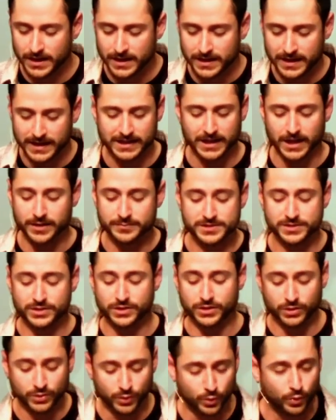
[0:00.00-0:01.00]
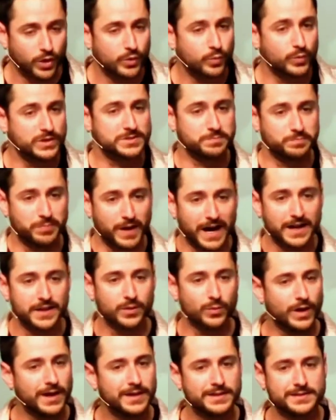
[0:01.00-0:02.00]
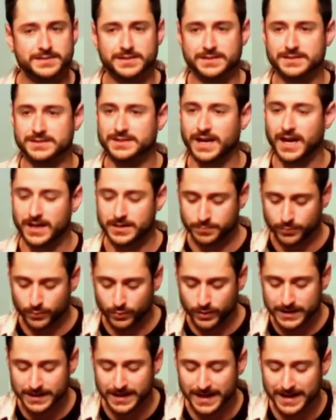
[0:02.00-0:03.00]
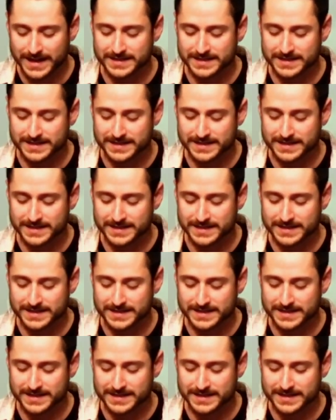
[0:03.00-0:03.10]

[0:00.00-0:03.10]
He comes to the Lord, which, by the way, this is a side point,